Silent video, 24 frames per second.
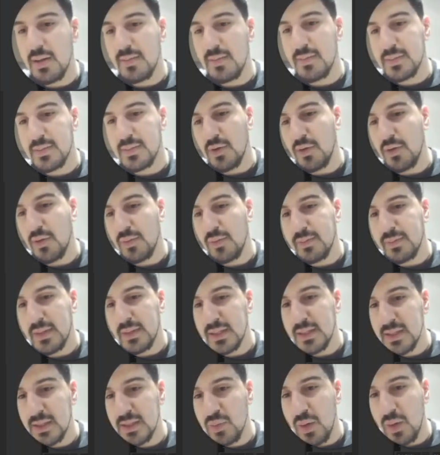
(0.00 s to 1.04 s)
So
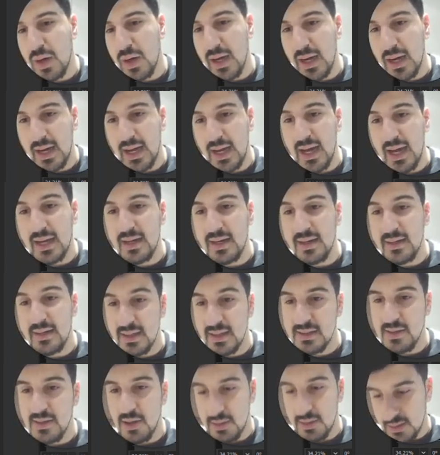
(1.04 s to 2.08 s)
this is why I added
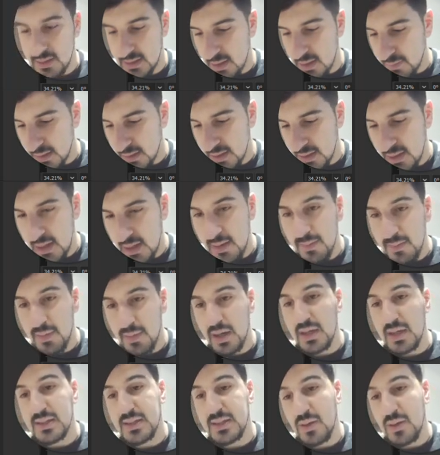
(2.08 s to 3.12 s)
this concept,
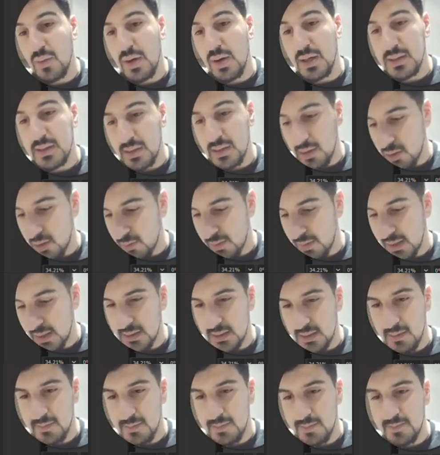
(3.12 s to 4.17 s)
because it works a lot
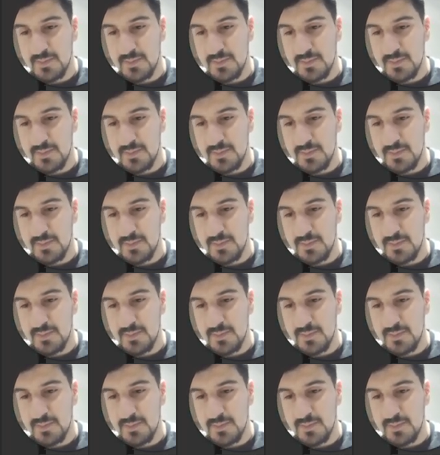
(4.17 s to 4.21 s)
better.